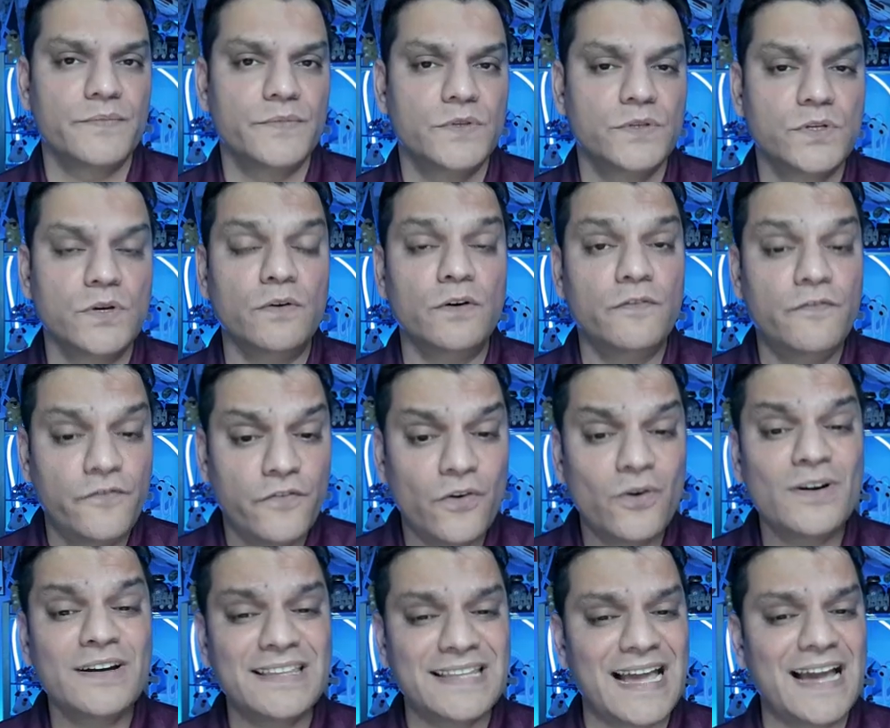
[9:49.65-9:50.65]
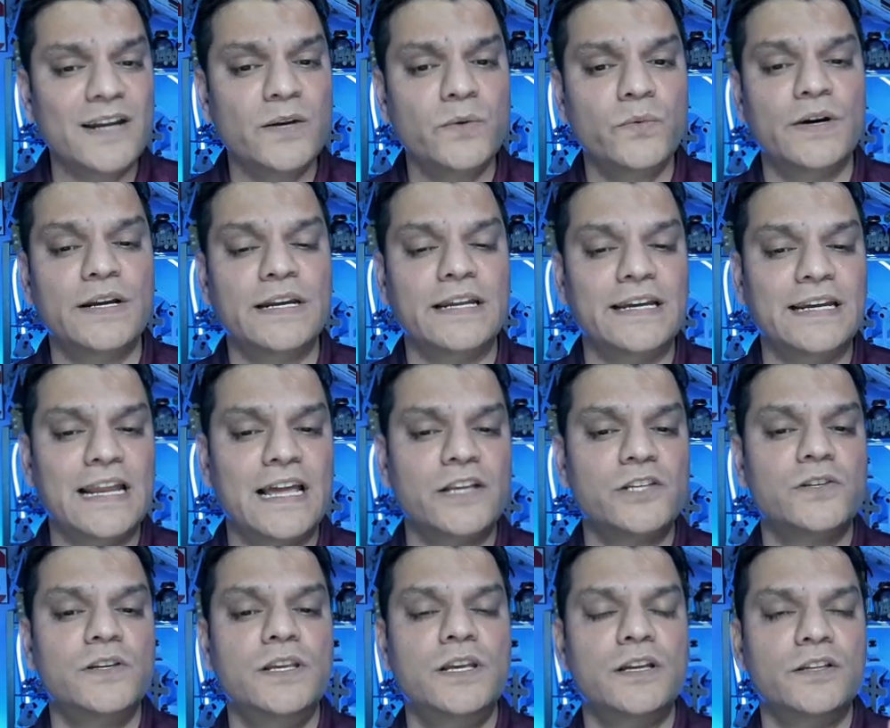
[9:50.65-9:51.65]
So for that one, it
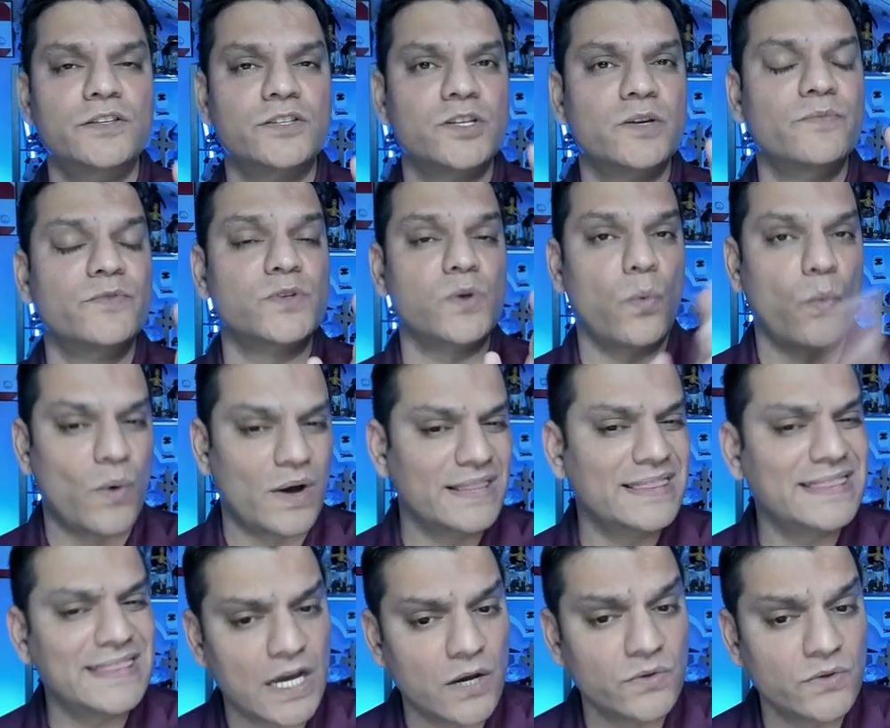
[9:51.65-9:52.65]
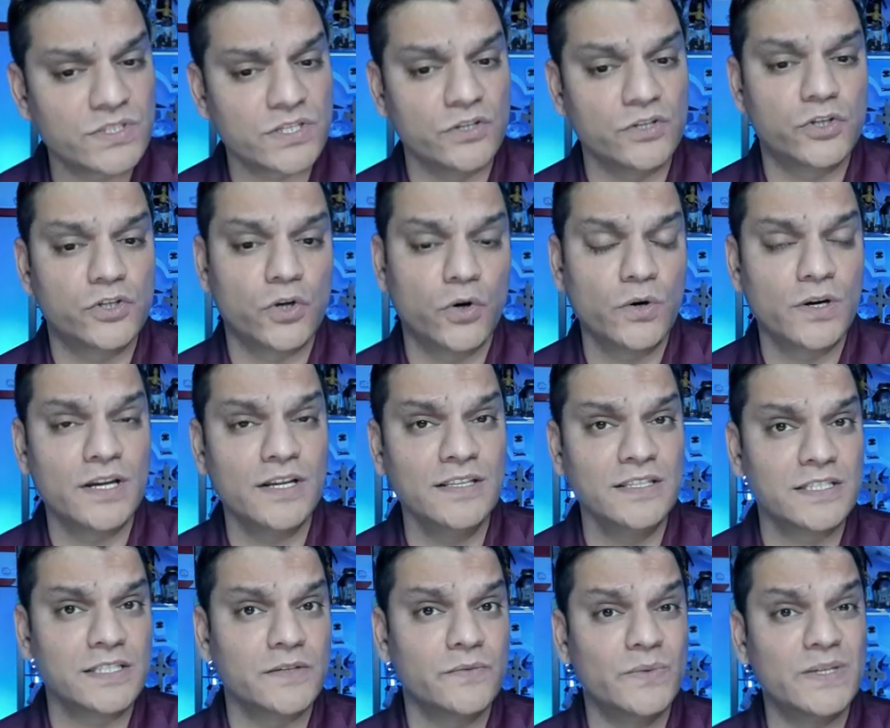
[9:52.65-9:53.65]
actually consumes 1,000
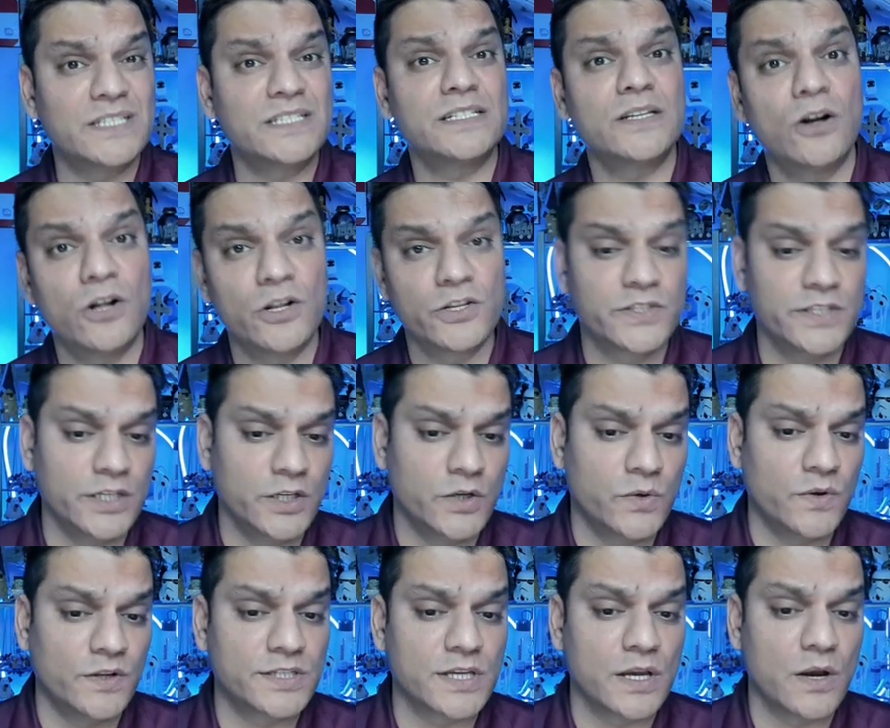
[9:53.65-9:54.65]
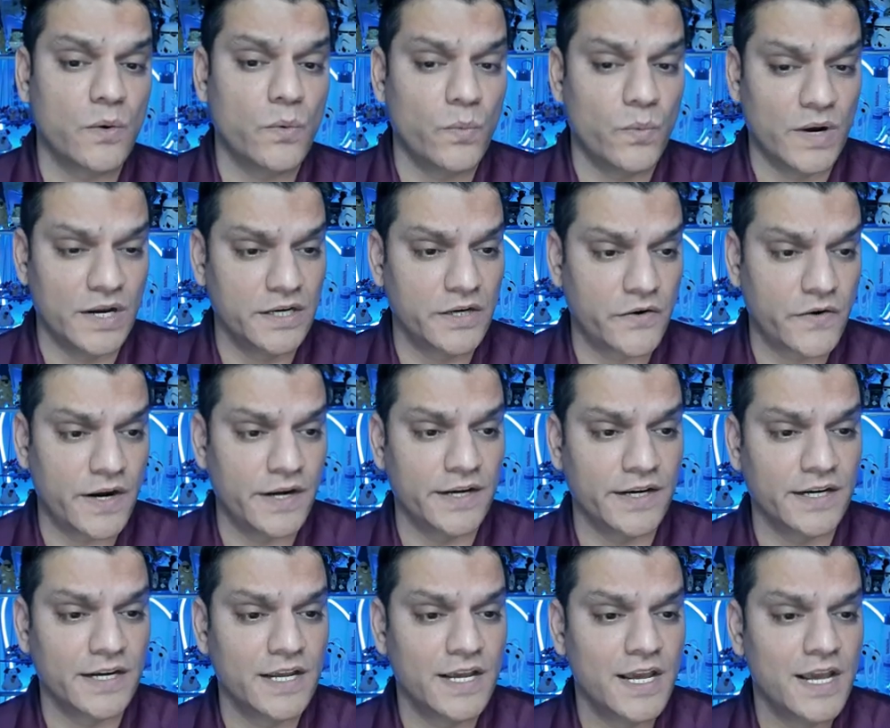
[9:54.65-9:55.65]
tokens, which also equals one
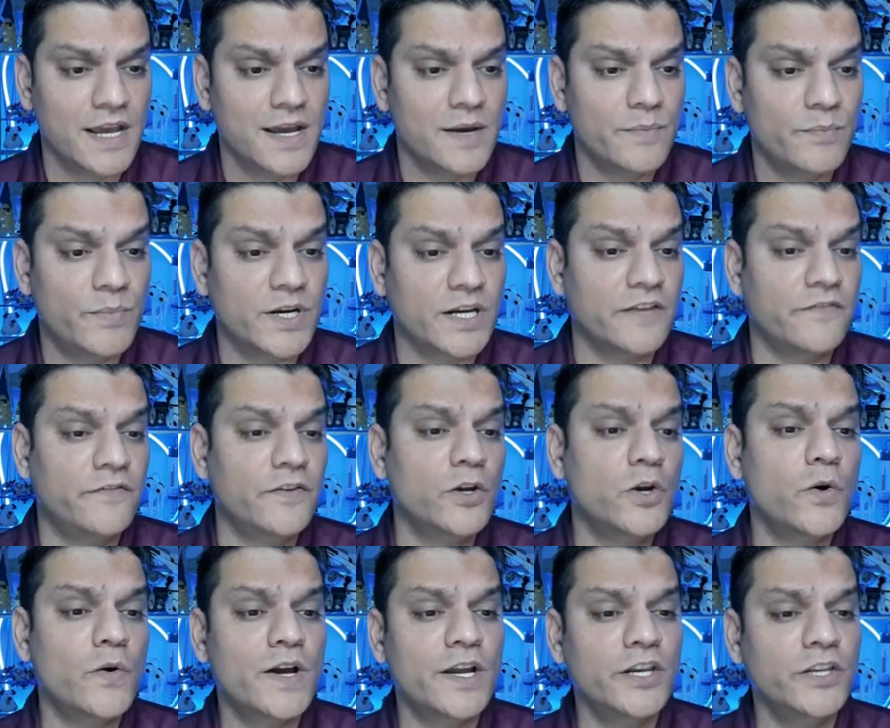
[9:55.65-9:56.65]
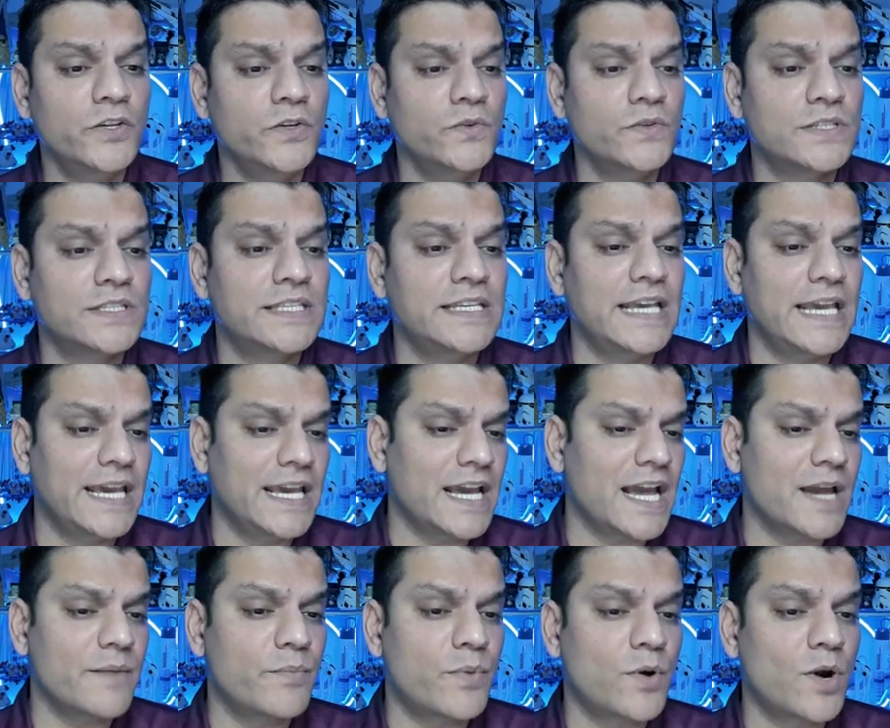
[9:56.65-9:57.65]
credit. But if you go ahead and use the
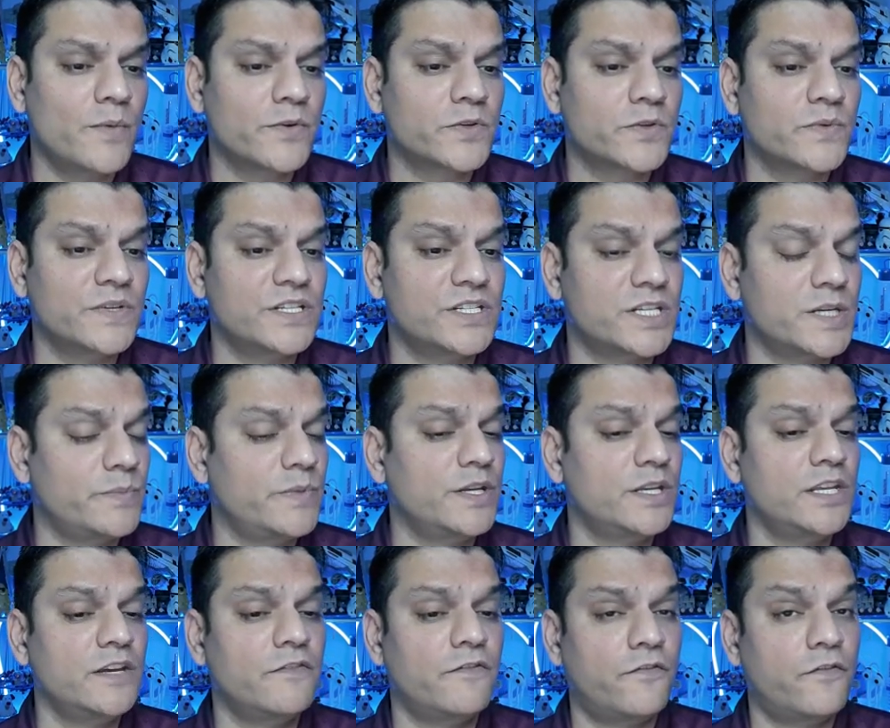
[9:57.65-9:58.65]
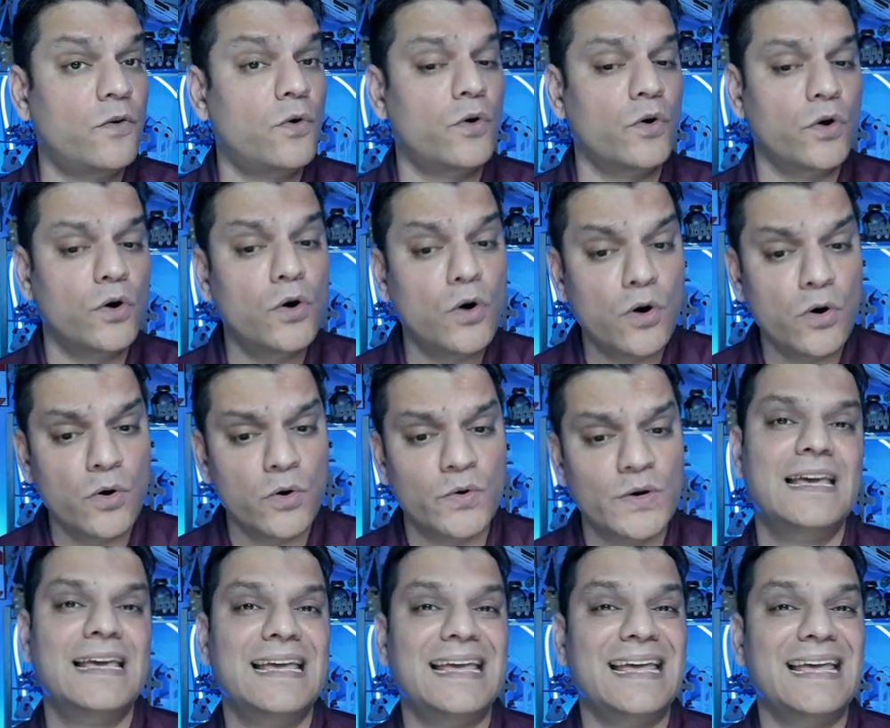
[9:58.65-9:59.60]
AI prompts with GPT-4o,